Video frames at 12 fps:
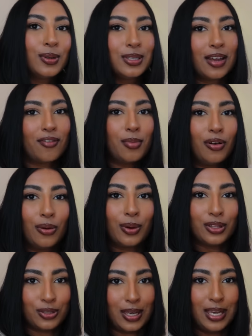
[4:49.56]
it was to have a mirror
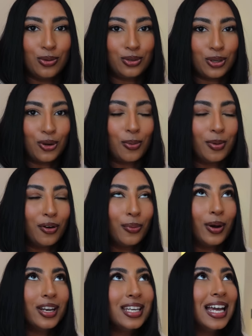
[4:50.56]
one, so he also got a mirror
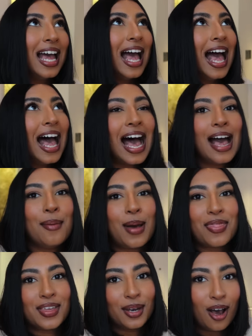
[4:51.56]
one.
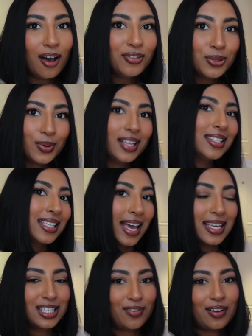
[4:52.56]
And then afterwards,
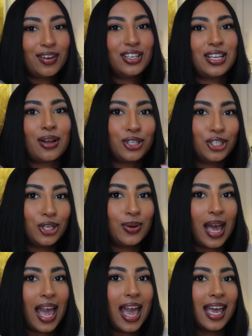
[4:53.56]
Casetify reached out to
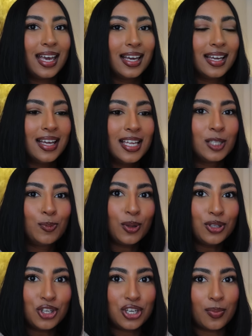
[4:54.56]
do a
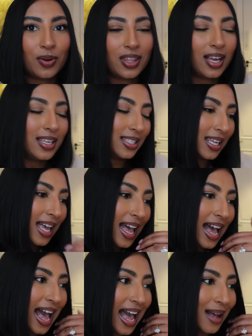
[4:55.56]
sponsorship with us,
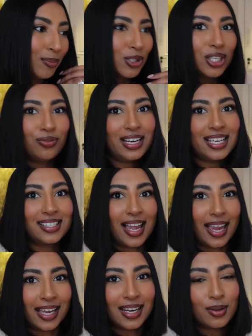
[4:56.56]
which is really
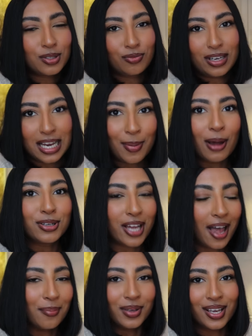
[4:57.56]
exciting, and it's really about
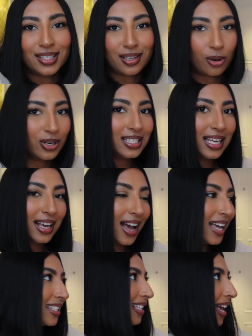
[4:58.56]
time, because honestly,
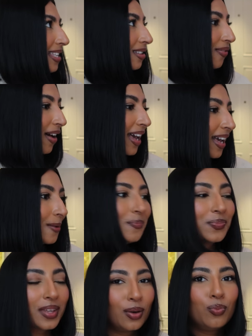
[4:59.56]
guys, Casetify
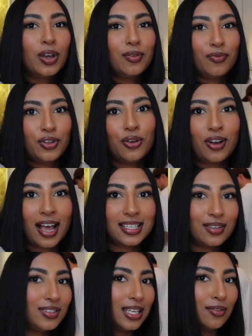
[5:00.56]
you
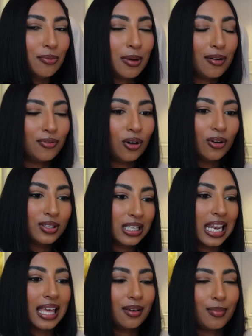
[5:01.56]
guys have seen from our vlogs,
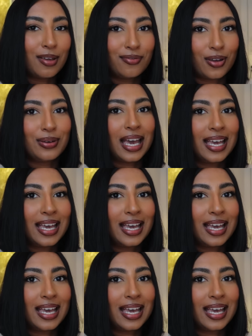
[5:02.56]
and like my phone